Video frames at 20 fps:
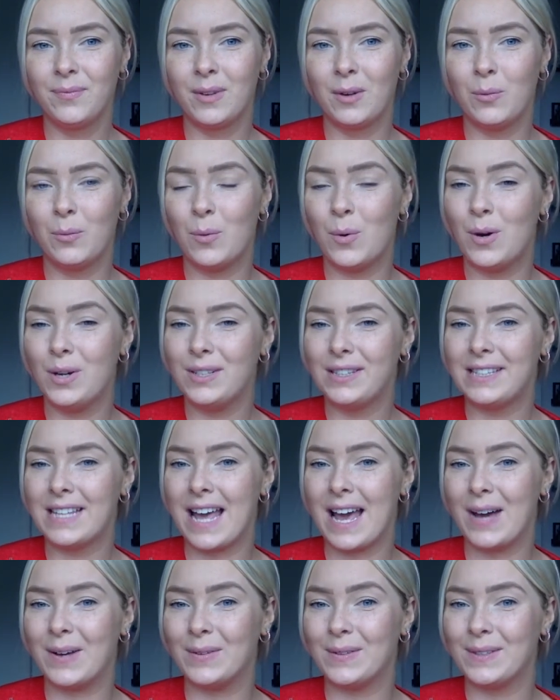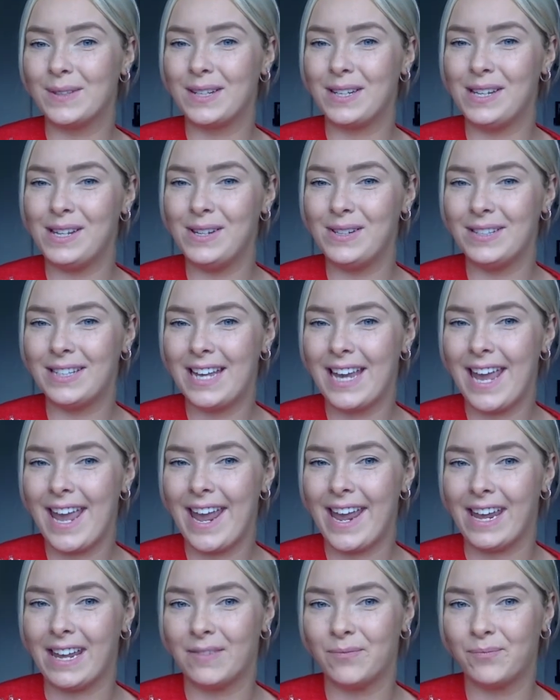What sounds can you
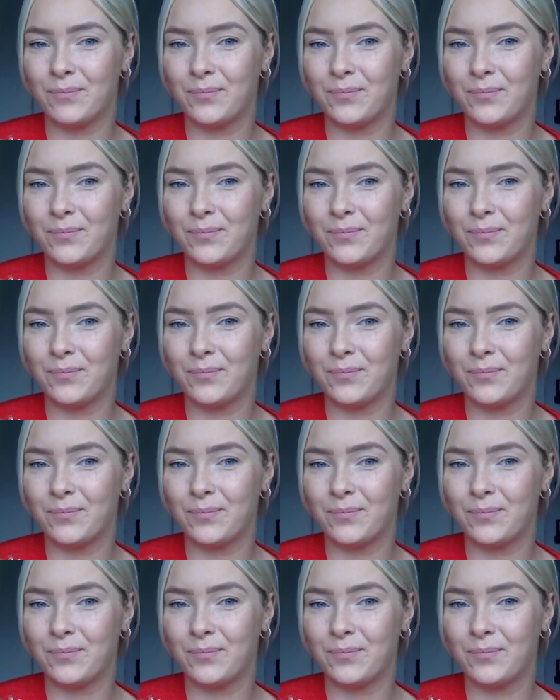see?